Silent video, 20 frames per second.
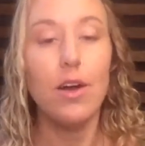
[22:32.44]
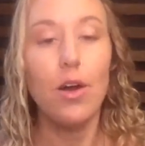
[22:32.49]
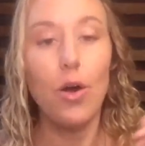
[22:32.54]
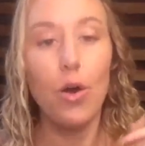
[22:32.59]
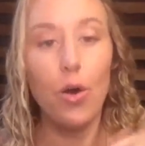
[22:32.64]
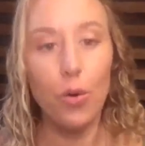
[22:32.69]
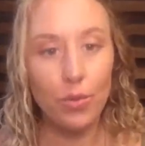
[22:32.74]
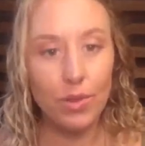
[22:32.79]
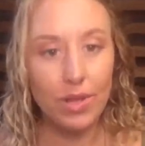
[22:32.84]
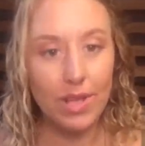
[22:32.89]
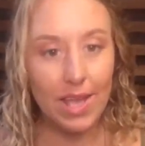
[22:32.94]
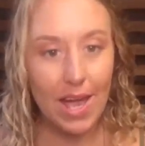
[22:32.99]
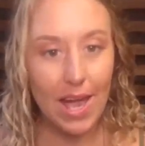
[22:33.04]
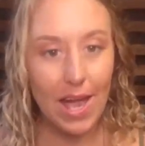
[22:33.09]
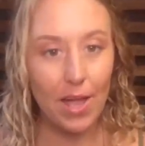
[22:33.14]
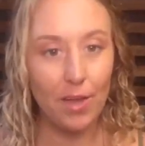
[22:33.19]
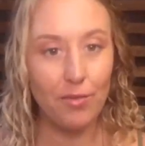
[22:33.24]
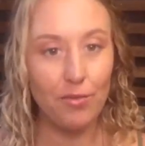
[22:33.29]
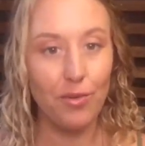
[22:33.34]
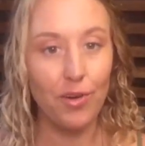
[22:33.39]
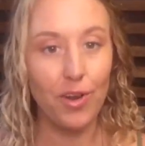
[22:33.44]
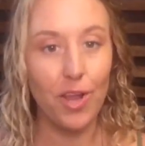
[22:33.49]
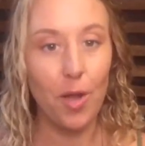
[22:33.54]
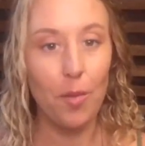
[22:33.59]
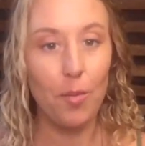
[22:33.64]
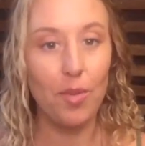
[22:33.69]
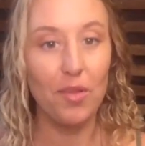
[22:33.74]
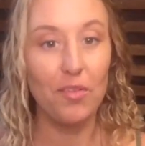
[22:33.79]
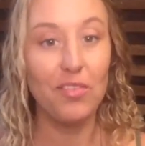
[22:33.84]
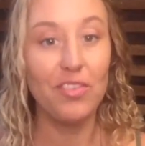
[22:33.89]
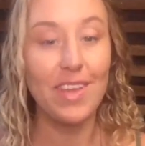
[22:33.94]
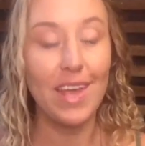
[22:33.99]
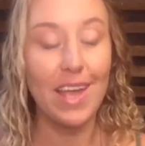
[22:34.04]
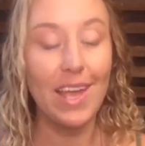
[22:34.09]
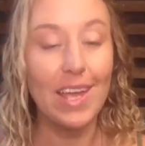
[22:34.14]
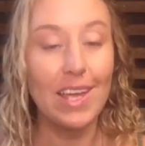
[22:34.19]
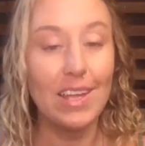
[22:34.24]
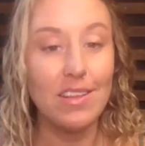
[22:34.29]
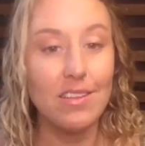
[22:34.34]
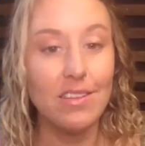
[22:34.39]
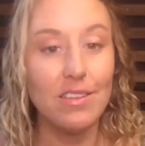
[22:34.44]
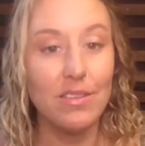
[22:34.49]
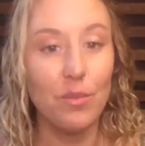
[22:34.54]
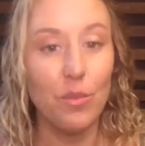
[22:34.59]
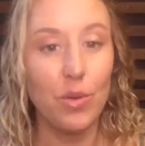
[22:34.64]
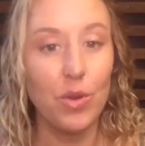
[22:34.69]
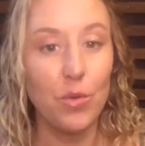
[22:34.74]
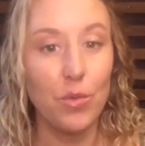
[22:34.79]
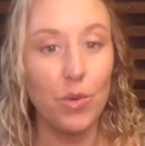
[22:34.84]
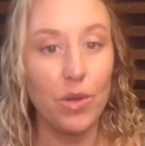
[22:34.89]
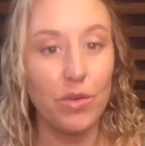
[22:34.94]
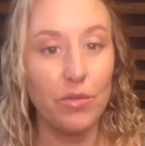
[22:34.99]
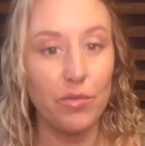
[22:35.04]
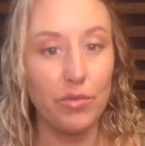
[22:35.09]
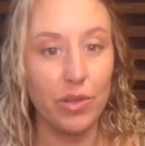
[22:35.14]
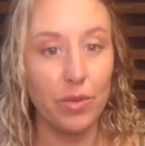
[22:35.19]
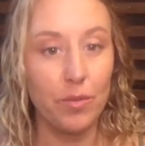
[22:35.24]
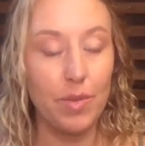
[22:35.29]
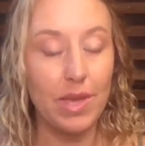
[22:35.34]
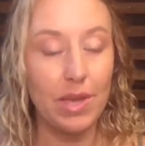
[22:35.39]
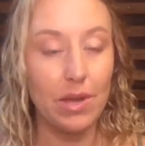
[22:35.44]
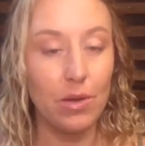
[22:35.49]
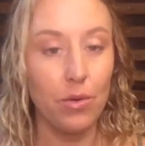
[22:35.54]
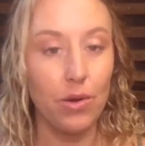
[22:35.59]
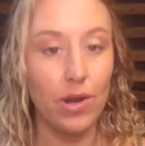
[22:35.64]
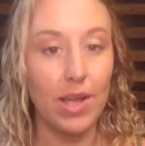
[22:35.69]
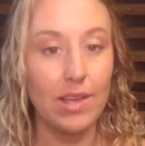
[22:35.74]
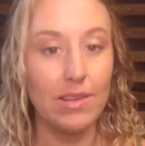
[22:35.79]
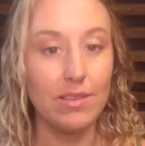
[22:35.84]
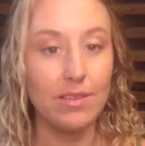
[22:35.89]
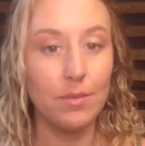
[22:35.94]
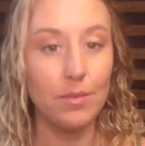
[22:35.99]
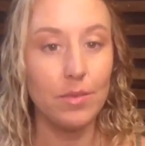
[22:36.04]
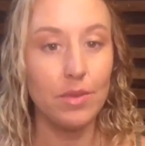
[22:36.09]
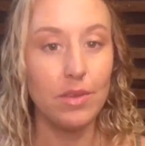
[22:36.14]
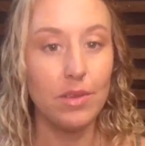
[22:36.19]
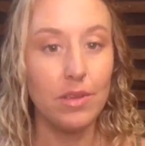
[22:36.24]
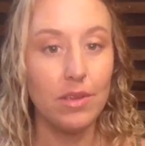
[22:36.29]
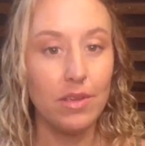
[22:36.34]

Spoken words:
only had for a couple of seconds when you went for the peak orgasm.